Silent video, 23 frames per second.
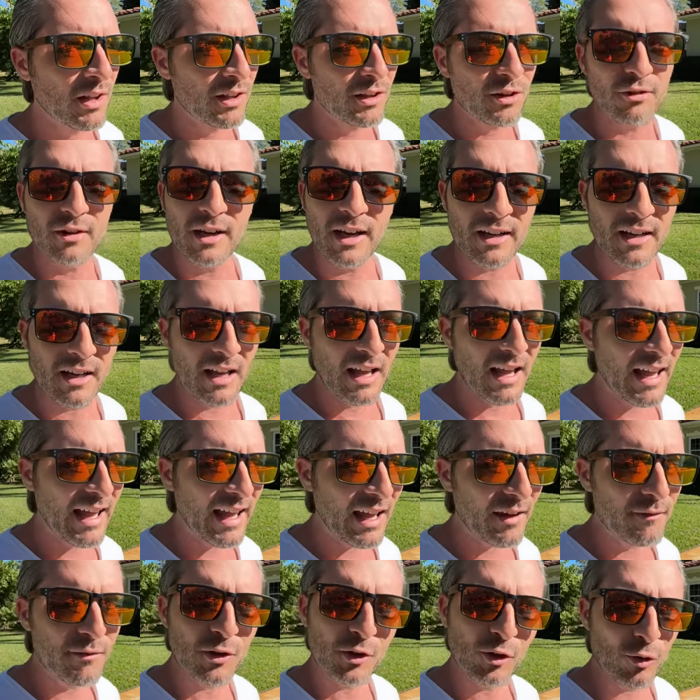You're not going to
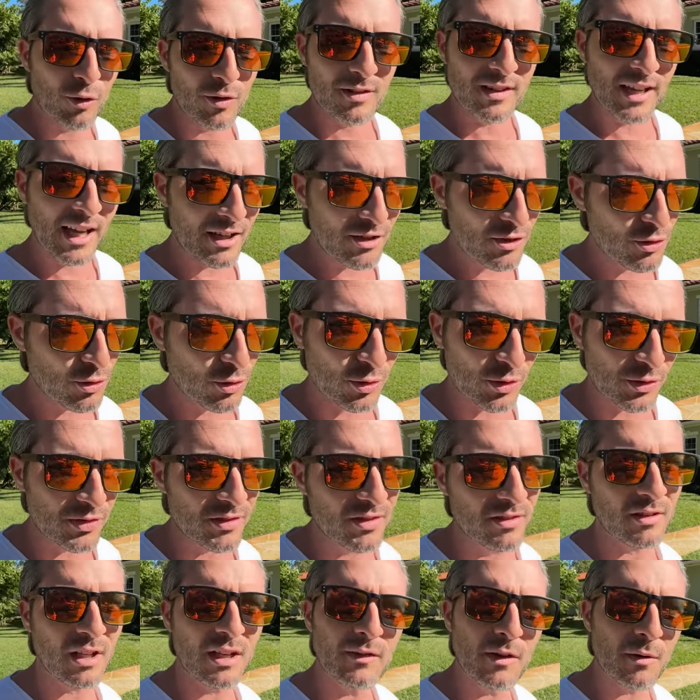have the credentials
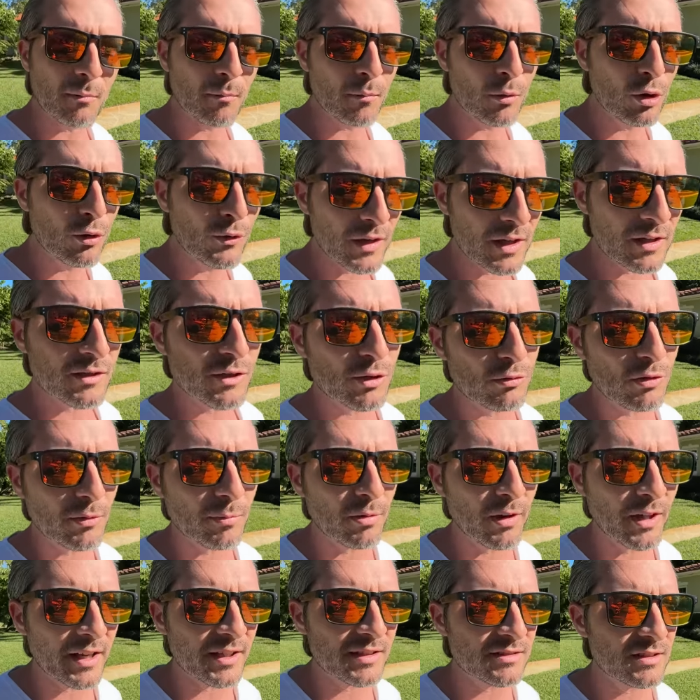to even move into a
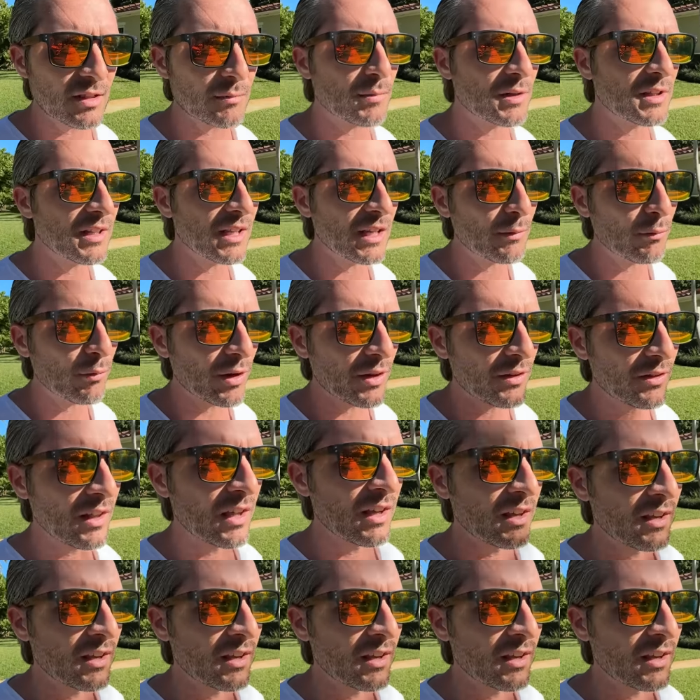place to begin with.